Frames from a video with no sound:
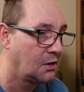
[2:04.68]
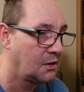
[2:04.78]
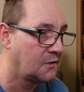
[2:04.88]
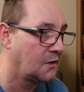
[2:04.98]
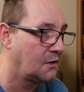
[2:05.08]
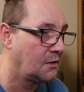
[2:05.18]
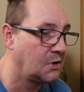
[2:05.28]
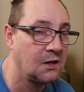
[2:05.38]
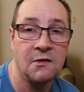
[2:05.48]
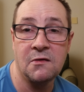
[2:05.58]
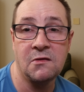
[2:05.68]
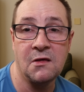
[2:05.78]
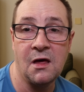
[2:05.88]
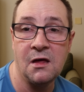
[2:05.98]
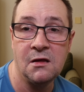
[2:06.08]
So let me just
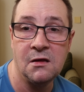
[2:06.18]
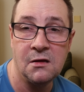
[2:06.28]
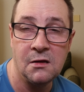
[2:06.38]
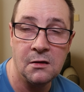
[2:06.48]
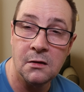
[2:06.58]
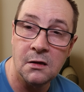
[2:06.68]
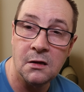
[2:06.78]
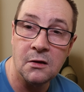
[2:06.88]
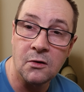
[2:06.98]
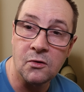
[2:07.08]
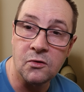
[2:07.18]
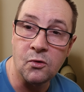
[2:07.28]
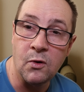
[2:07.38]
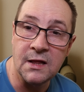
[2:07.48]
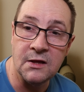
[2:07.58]
uh,
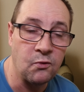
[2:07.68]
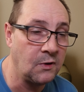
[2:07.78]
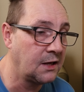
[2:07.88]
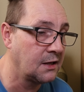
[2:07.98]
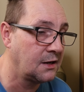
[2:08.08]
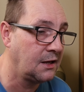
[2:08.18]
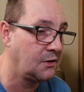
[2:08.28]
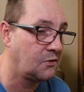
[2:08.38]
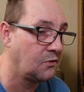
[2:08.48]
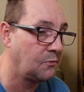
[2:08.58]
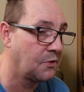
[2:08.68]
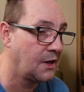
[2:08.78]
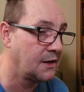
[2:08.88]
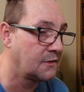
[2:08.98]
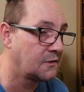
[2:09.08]
quickly tweak it into
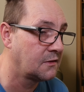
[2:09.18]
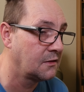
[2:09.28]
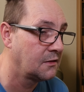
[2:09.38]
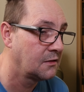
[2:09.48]
place.